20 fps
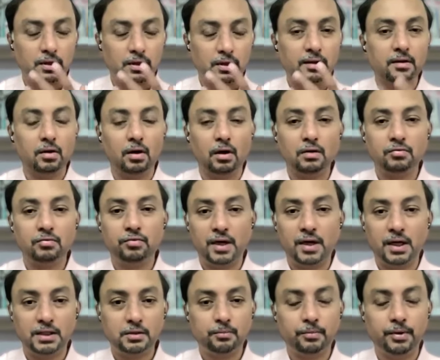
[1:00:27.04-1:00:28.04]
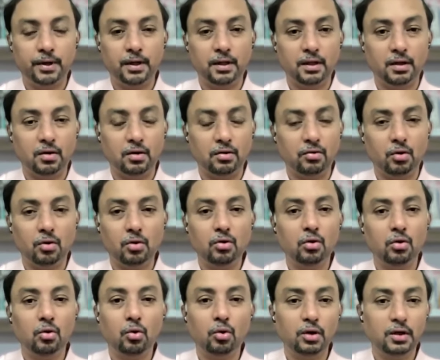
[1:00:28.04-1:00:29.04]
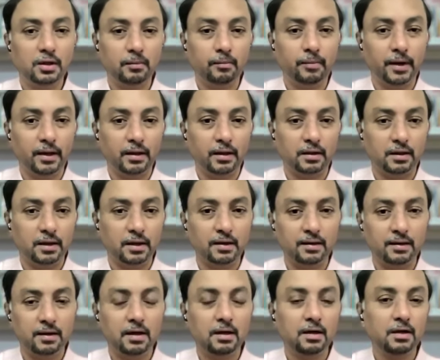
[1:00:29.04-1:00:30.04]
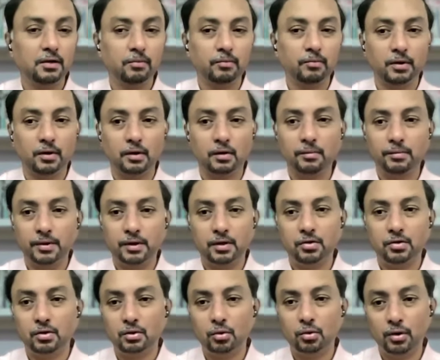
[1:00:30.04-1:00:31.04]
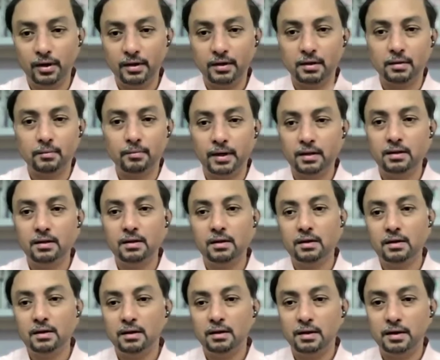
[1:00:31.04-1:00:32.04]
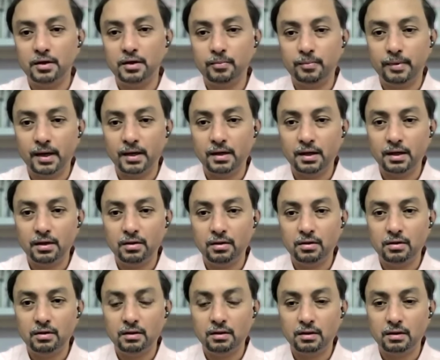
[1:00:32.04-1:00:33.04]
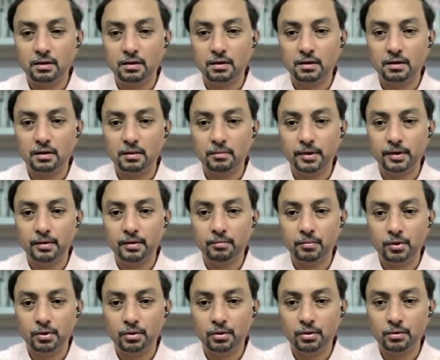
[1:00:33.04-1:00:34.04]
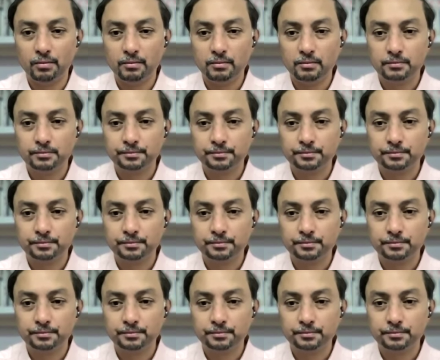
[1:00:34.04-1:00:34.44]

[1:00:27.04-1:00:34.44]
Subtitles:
It's not fast breathing. You don't hold the breath, right? Stuck is purely because you're holding the breath. Let's practice a little bit more.